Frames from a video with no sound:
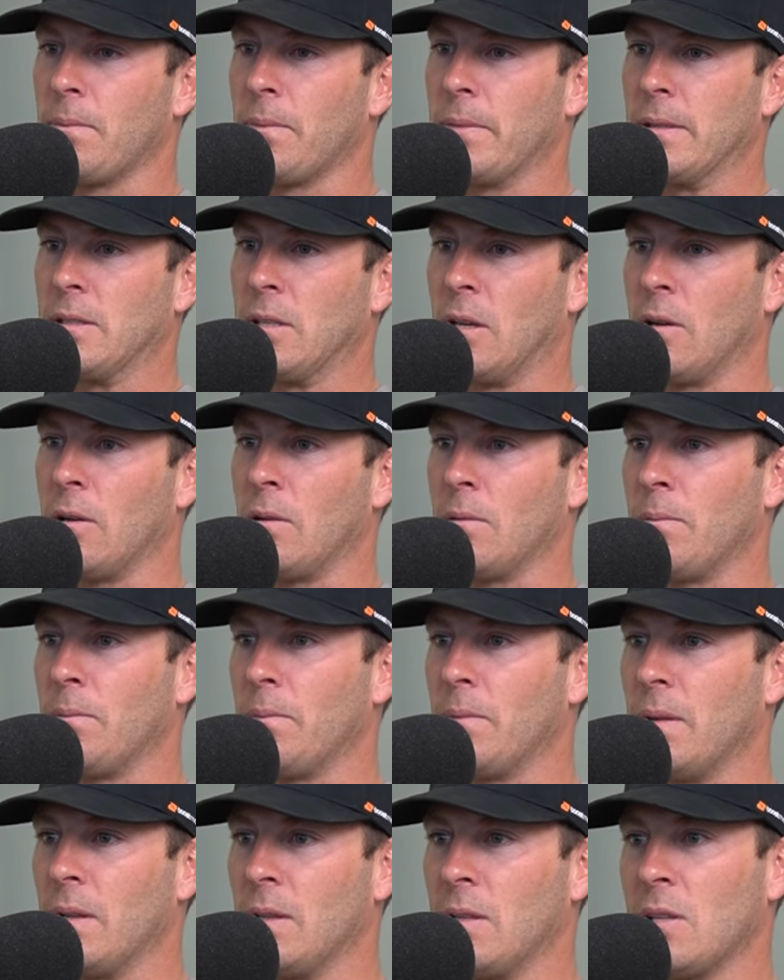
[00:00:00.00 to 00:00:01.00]
So
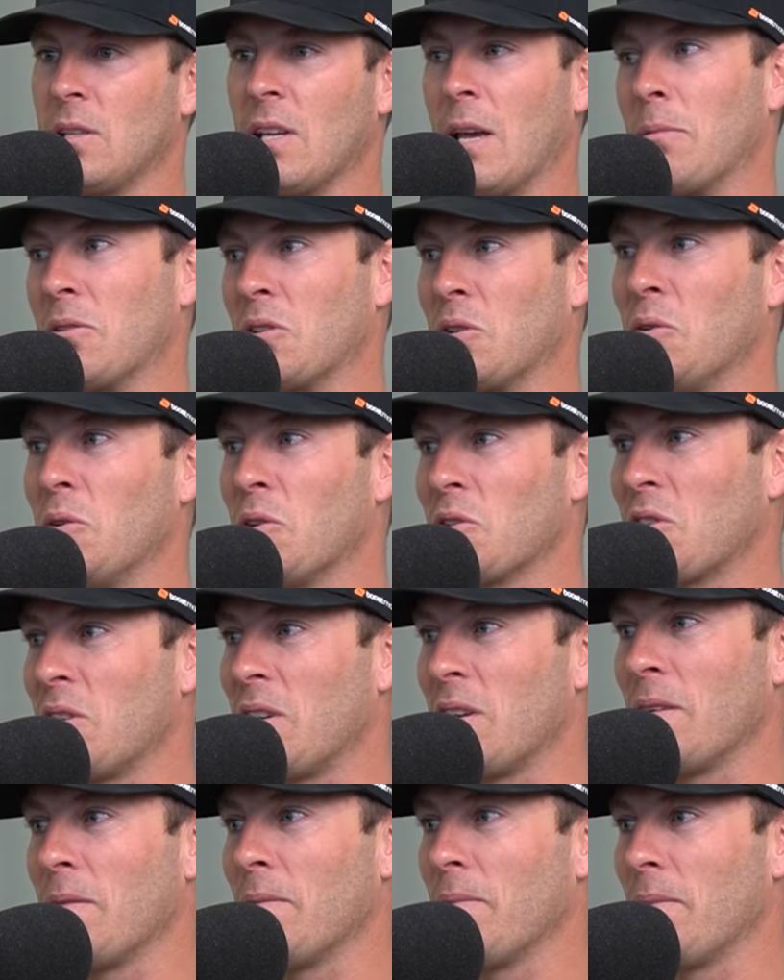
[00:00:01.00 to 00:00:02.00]
it's the same as a horse, you
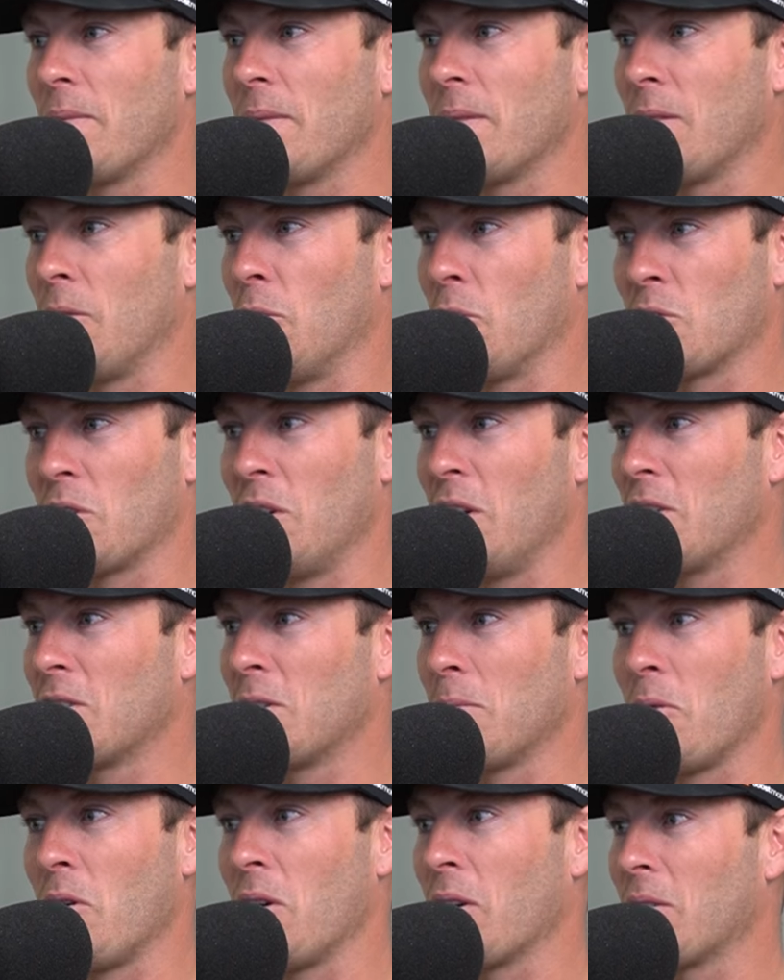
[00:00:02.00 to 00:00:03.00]
know. Horse kicks, the
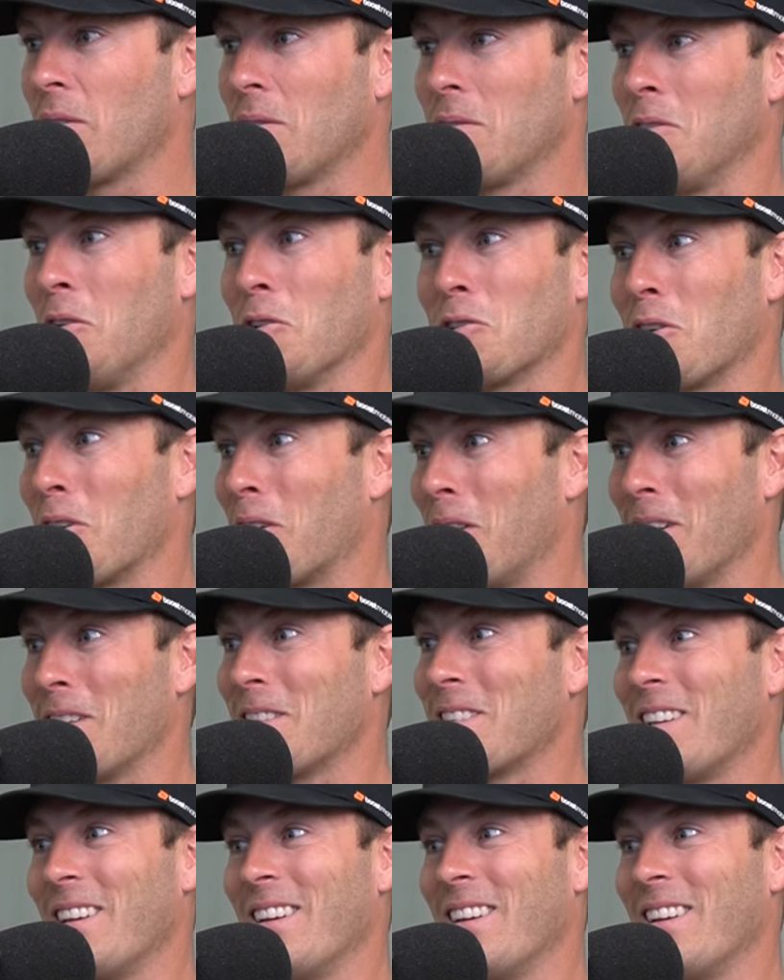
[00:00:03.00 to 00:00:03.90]
bike also kicks